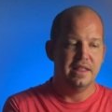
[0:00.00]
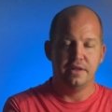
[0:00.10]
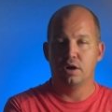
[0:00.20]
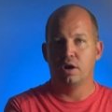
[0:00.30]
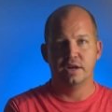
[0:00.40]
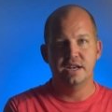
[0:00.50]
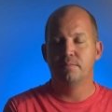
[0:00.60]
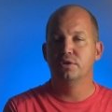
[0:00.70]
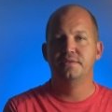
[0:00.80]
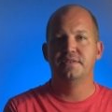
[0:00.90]
there are a
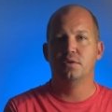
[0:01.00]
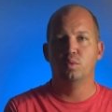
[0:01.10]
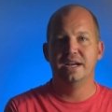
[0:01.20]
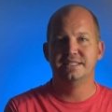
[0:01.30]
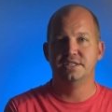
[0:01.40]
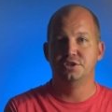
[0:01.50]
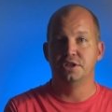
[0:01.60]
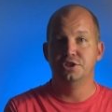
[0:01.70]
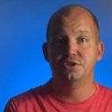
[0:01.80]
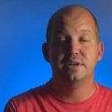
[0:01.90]
number of different ways that you
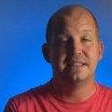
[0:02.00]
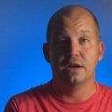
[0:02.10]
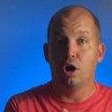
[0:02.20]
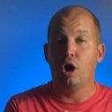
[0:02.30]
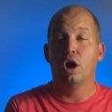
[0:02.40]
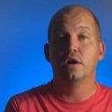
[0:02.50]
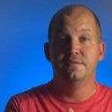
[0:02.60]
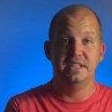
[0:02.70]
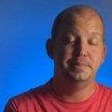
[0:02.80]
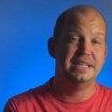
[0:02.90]
can do it. There are
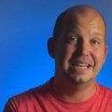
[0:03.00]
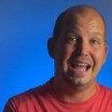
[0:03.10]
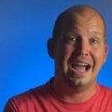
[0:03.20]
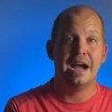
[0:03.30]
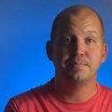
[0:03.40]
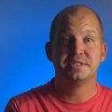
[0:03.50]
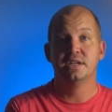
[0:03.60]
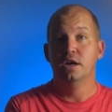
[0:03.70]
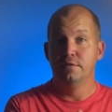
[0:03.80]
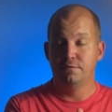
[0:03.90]
VPN
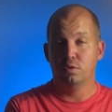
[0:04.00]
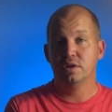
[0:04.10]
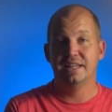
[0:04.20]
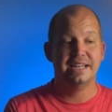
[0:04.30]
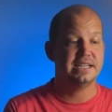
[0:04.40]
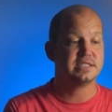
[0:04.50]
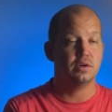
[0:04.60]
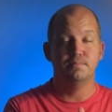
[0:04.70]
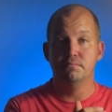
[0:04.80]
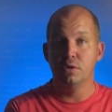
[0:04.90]
apps for
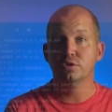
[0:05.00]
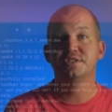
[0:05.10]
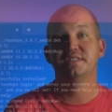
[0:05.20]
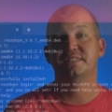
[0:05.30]
Linux. Most